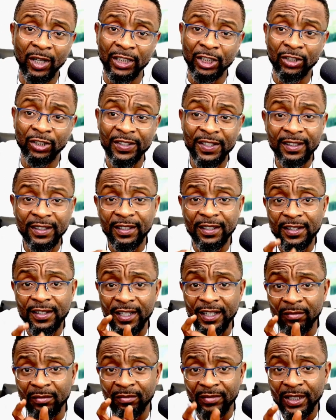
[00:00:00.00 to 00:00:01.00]
You see the
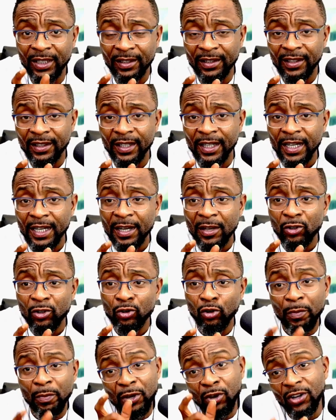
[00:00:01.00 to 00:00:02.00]
scheme. So
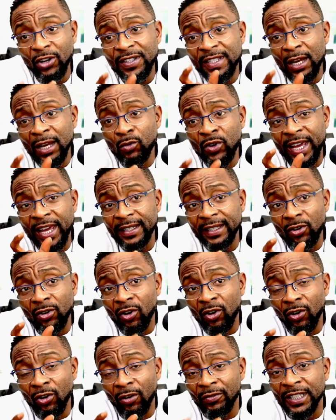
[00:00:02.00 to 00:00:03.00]
because they will get
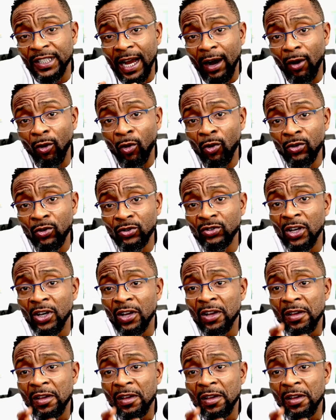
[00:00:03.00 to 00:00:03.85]
all of their own